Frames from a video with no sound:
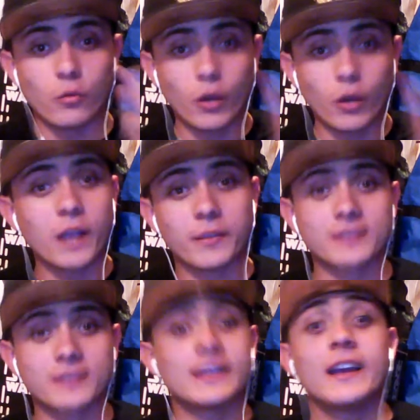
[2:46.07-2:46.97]
Why?
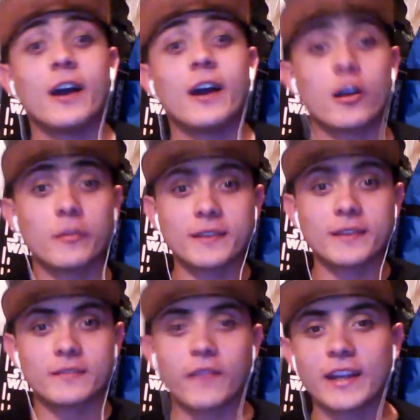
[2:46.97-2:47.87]
Because
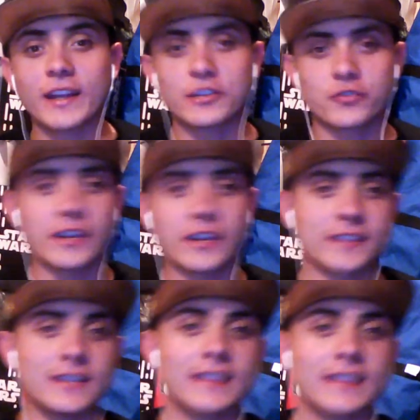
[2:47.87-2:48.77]
Aquaman's defining trait
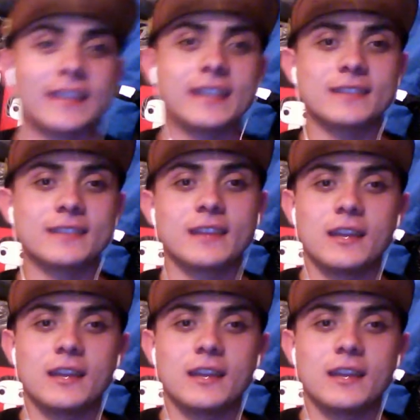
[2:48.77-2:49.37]
is not that he